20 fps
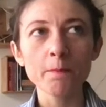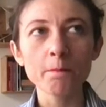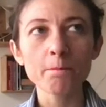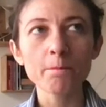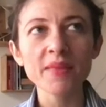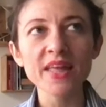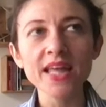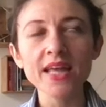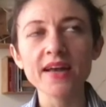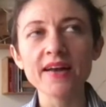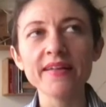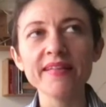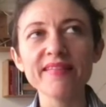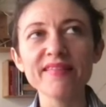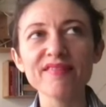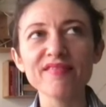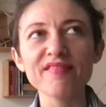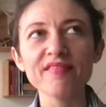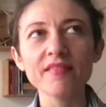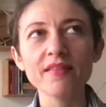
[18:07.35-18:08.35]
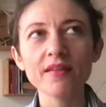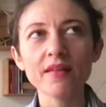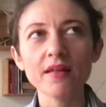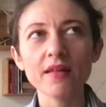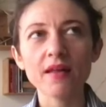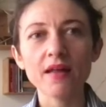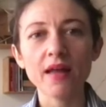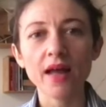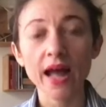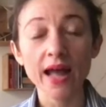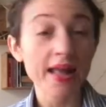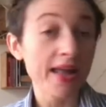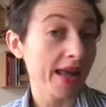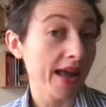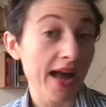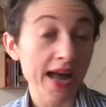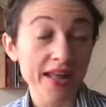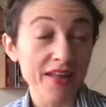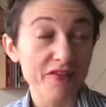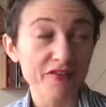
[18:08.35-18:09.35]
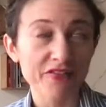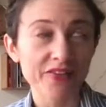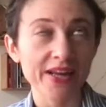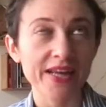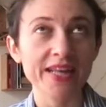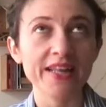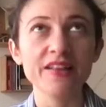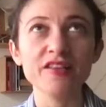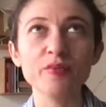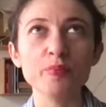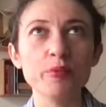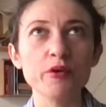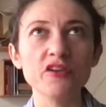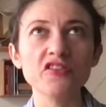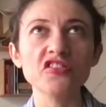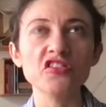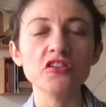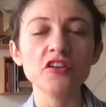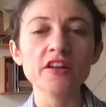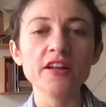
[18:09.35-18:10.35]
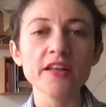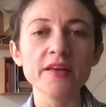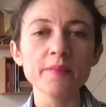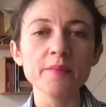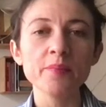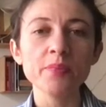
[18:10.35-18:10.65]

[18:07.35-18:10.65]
Because I find personally,